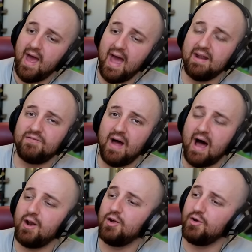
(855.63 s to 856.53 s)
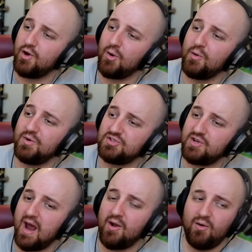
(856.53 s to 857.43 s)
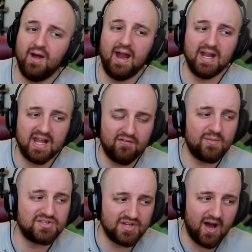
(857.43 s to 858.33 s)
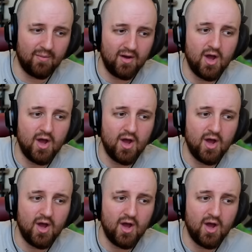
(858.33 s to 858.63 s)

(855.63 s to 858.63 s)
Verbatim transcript: And if not, go to his channel and give him a sub.